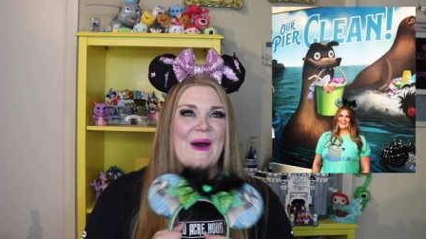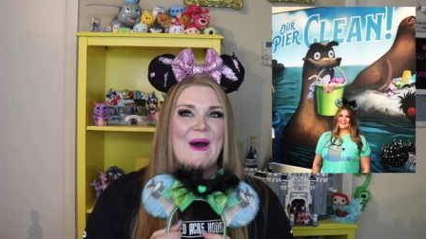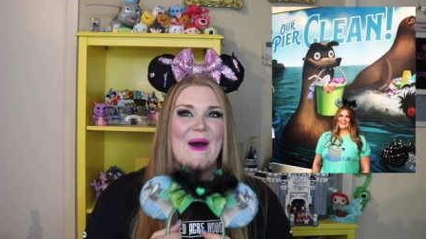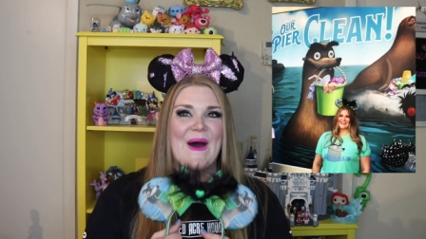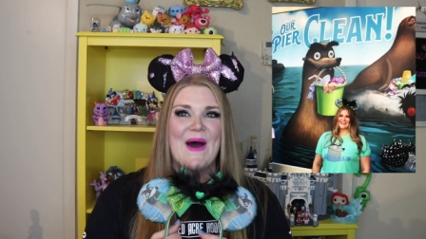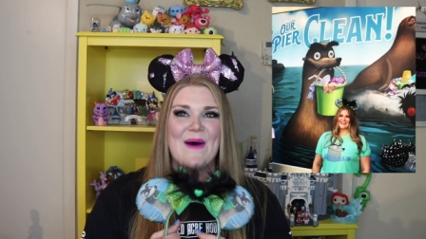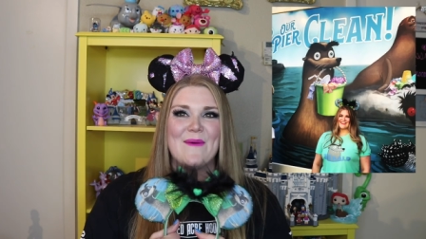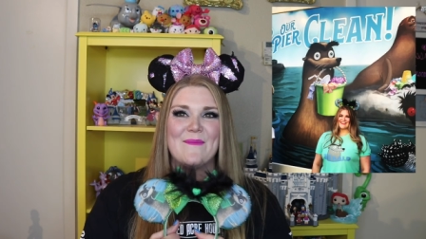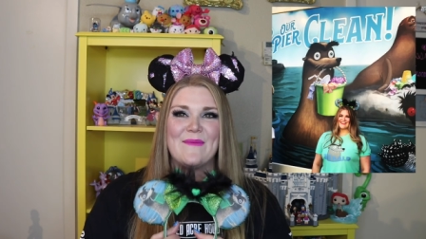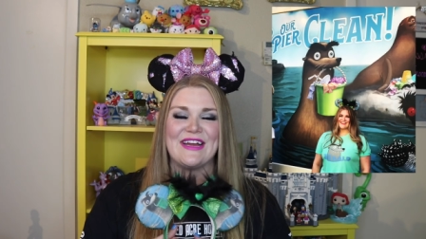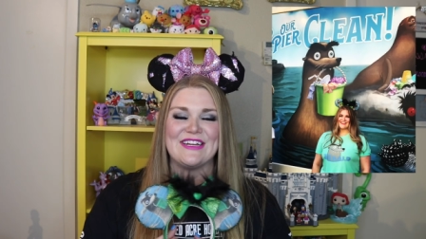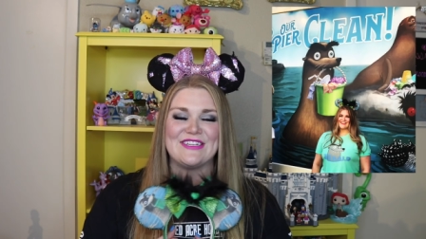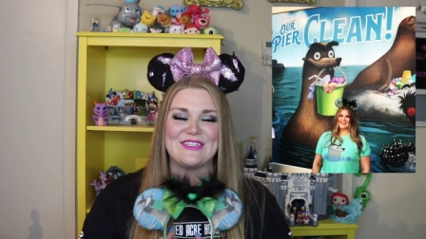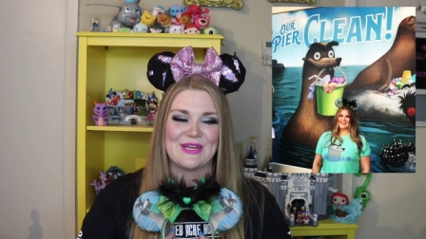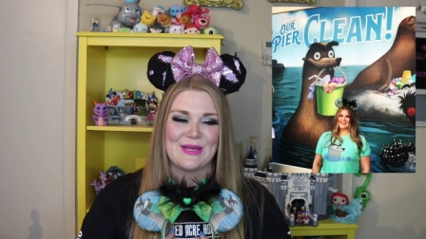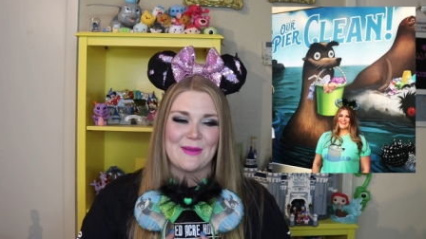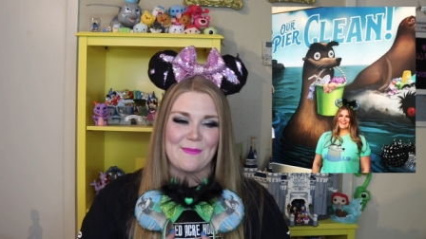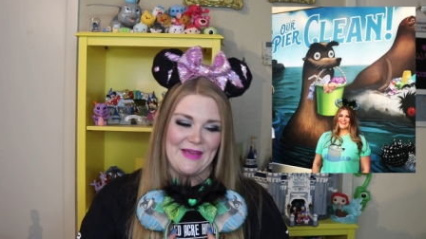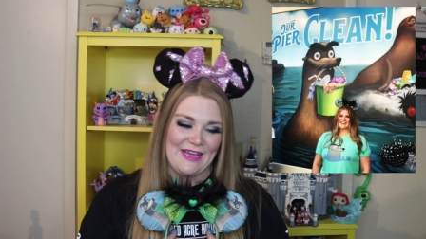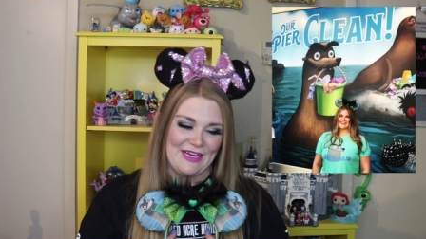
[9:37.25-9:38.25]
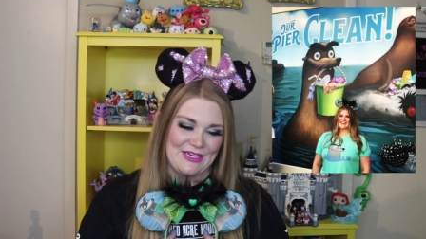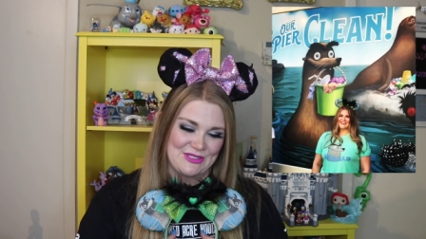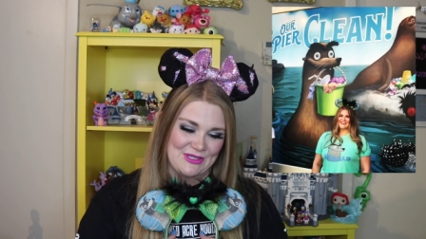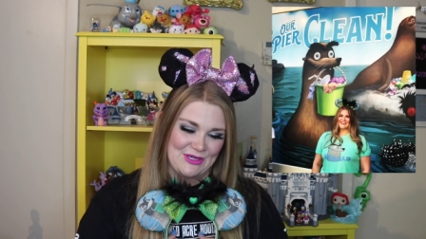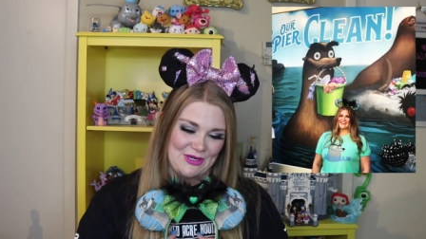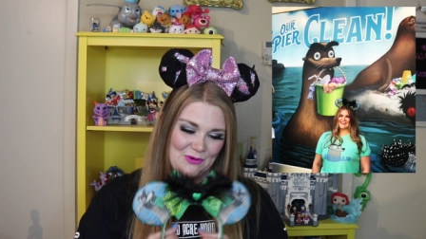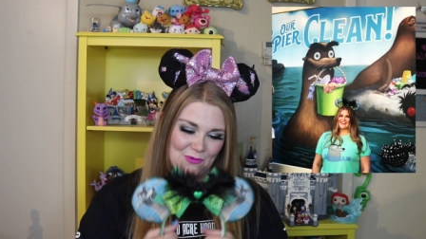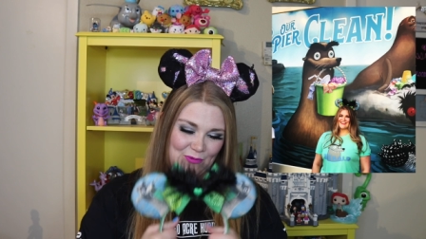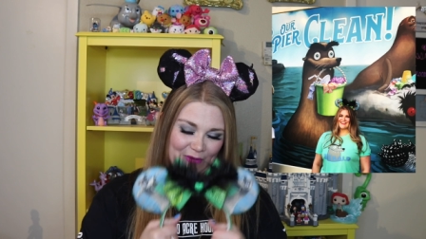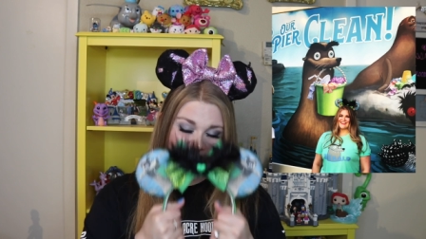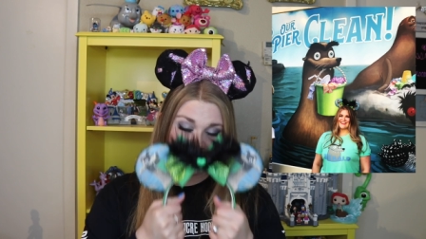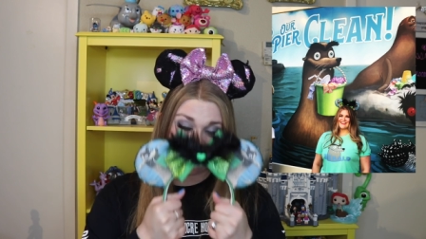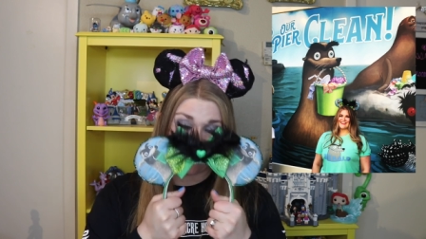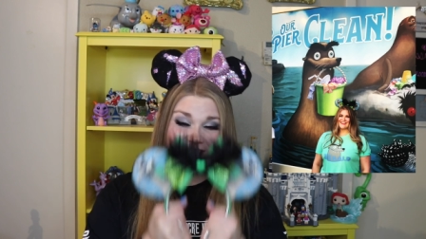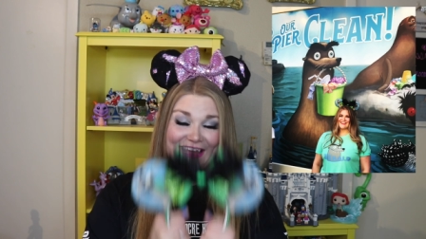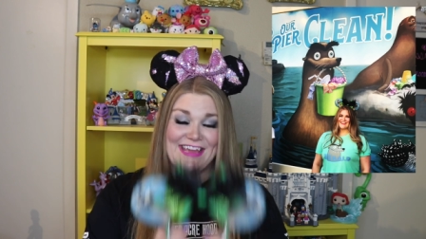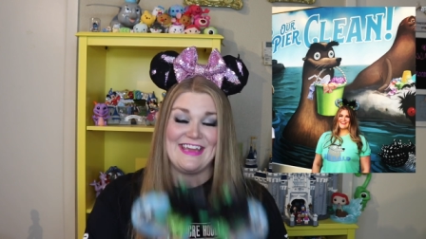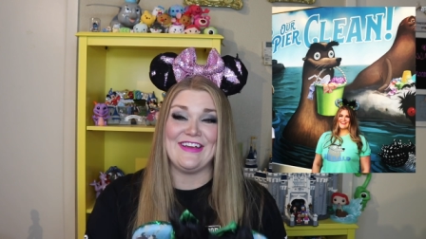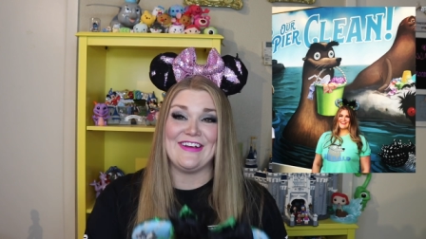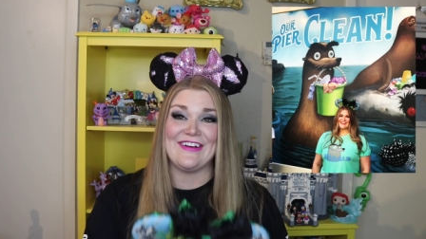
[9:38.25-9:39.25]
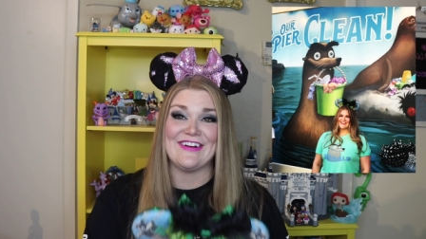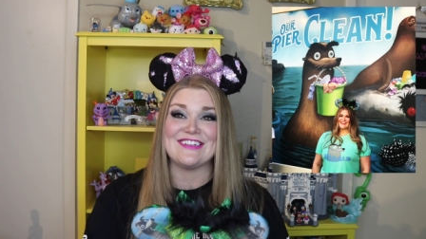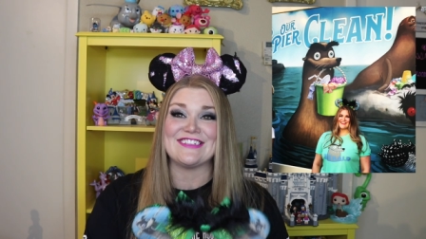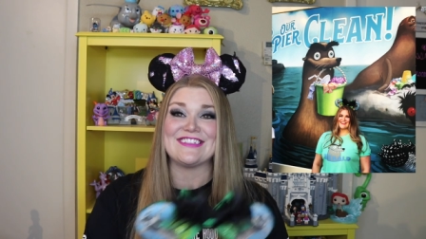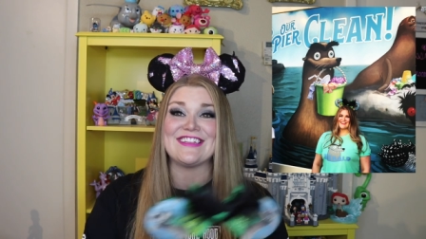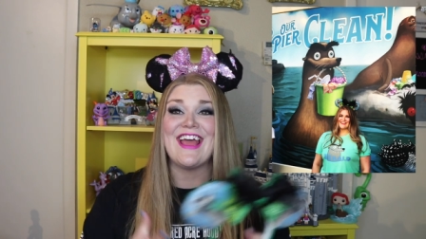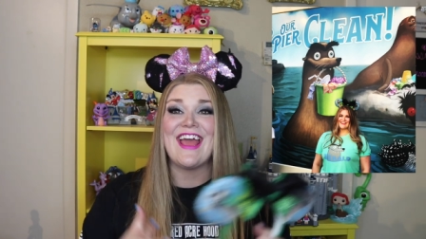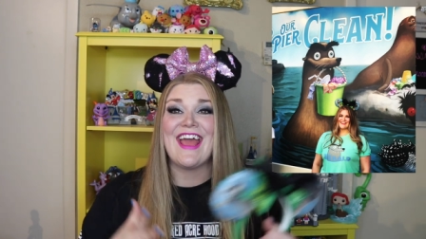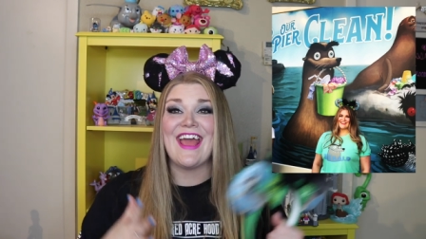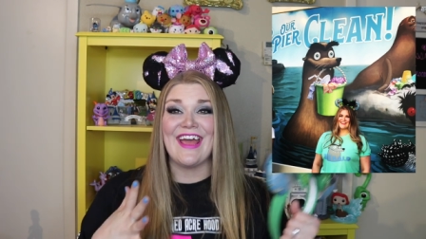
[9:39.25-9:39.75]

I took a picture with my ears,